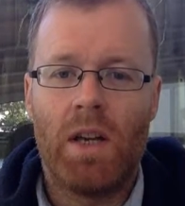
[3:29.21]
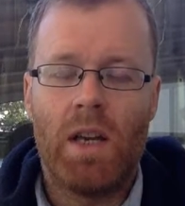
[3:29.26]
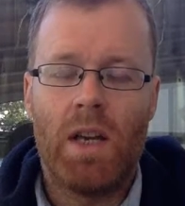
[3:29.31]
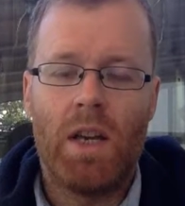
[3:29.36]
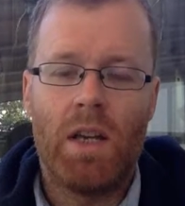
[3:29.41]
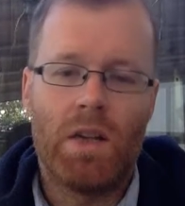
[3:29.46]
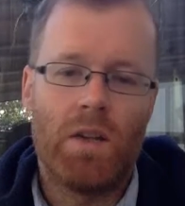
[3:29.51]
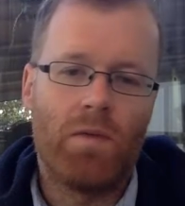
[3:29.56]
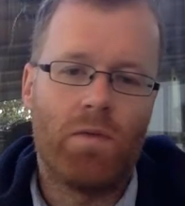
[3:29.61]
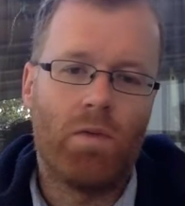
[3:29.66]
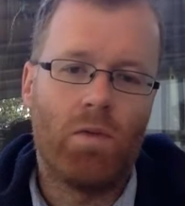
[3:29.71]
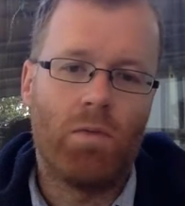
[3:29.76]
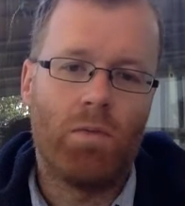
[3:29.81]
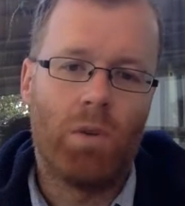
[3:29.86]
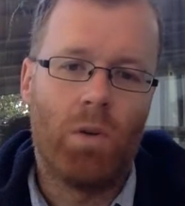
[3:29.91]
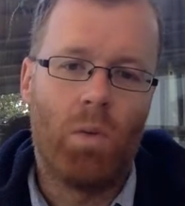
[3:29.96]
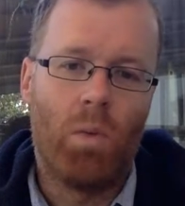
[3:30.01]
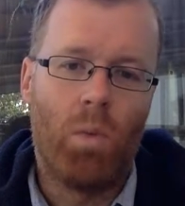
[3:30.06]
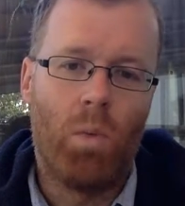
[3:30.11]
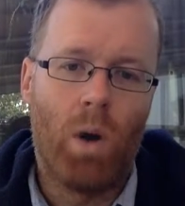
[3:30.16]
It has formed
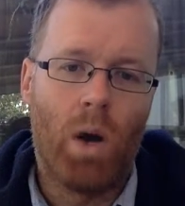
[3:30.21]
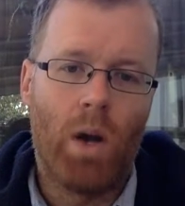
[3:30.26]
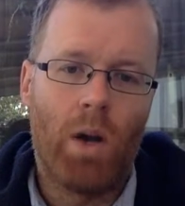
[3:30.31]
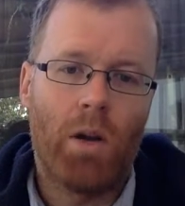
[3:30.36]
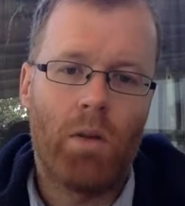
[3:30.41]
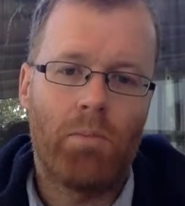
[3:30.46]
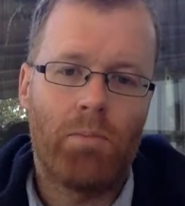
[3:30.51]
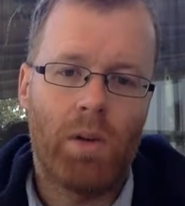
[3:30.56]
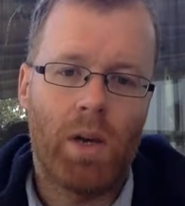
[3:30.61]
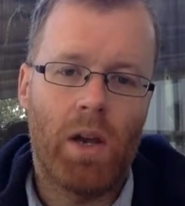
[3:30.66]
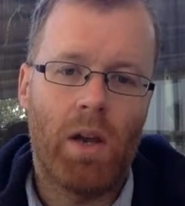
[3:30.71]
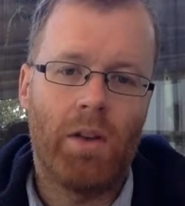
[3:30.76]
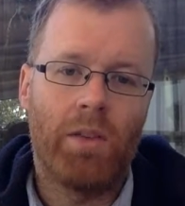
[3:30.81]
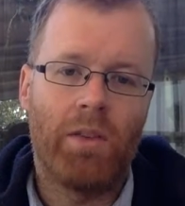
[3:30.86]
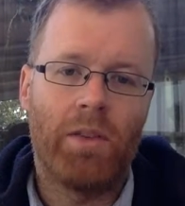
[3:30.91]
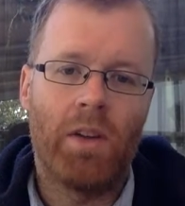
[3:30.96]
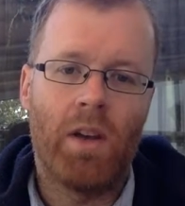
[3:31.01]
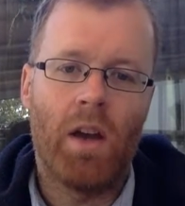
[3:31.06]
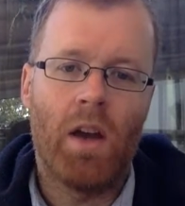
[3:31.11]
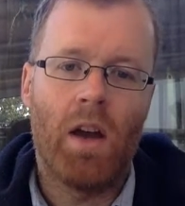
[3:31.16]
a 1+
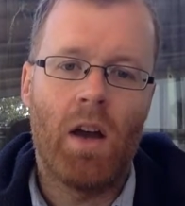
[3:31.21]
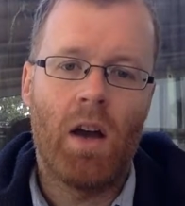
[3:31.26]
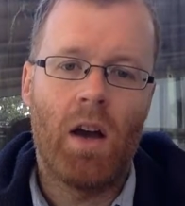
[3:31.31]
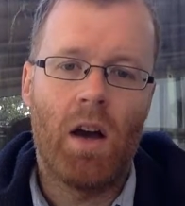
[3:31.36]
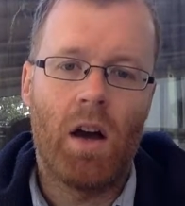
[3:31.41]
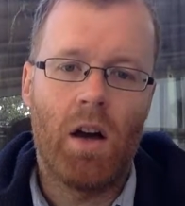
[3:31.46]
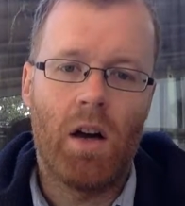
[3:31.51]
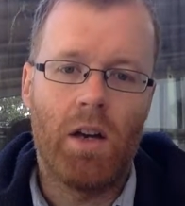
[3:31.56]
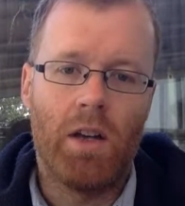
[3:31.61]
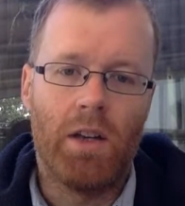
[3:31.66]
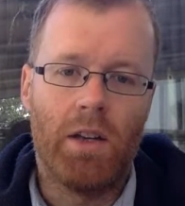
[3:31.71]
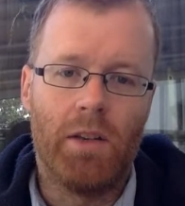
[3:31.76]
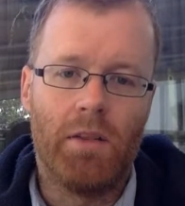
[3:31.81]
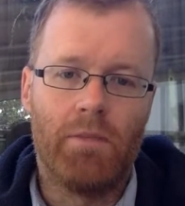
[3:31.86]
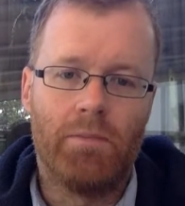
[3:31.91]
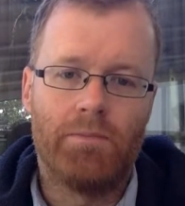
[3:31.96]
ion.